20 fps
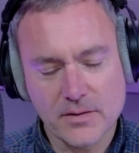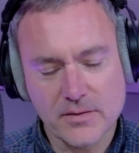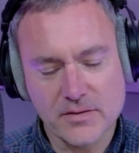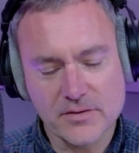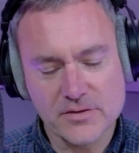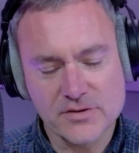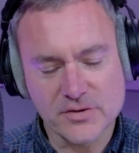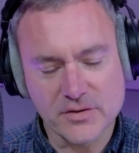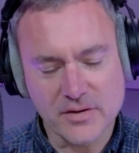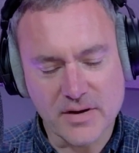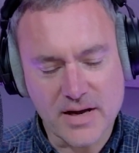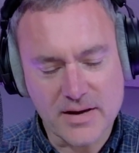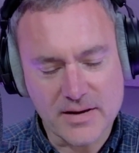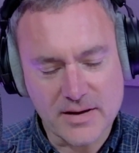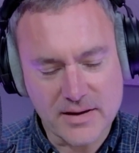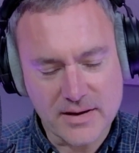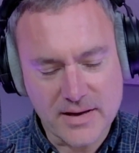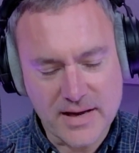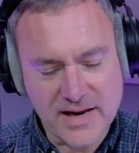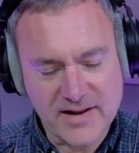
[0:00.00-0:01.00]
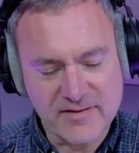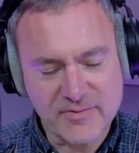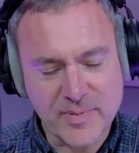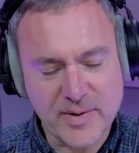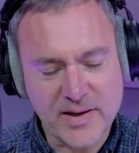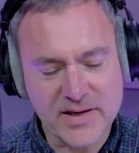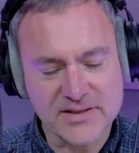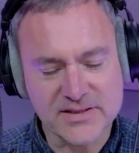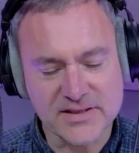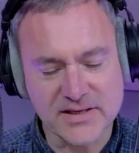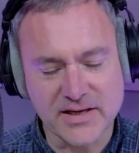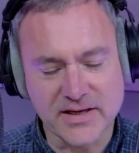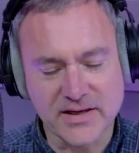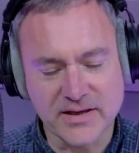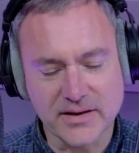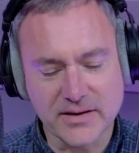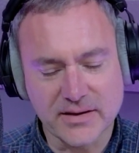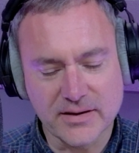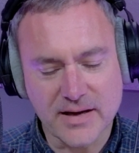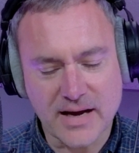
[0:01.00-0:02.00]
So
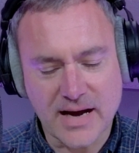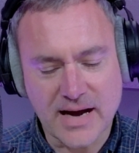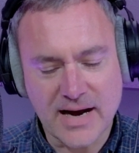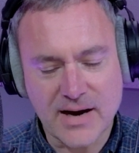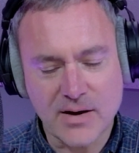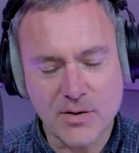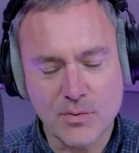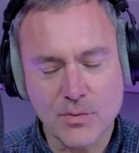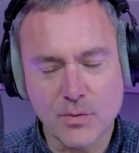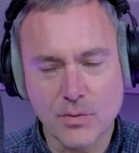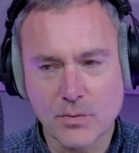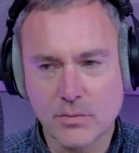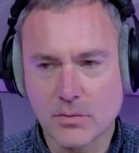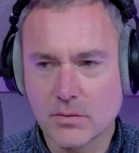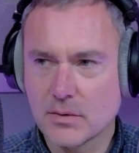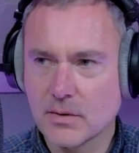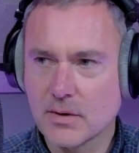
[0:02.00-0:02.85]
LFPSE, how